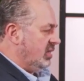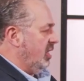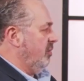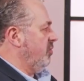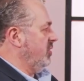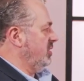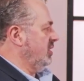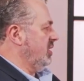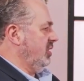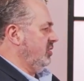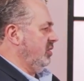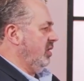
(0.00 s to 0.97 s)
the same
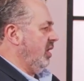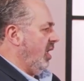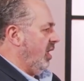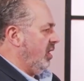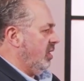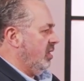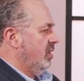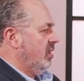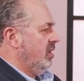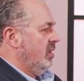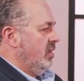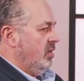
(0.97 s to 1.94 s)
presentation deck
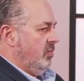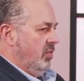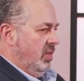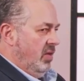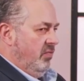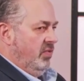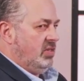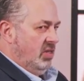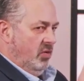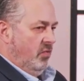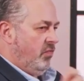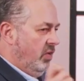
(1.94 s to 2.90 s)
with every
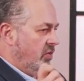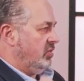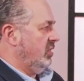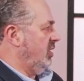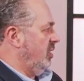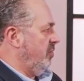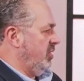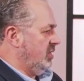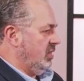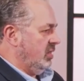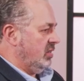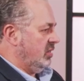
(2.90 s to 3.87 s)
single function in the
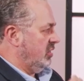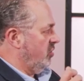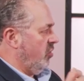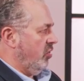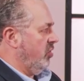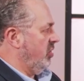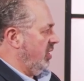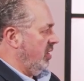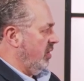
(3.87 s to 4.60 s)
business is not good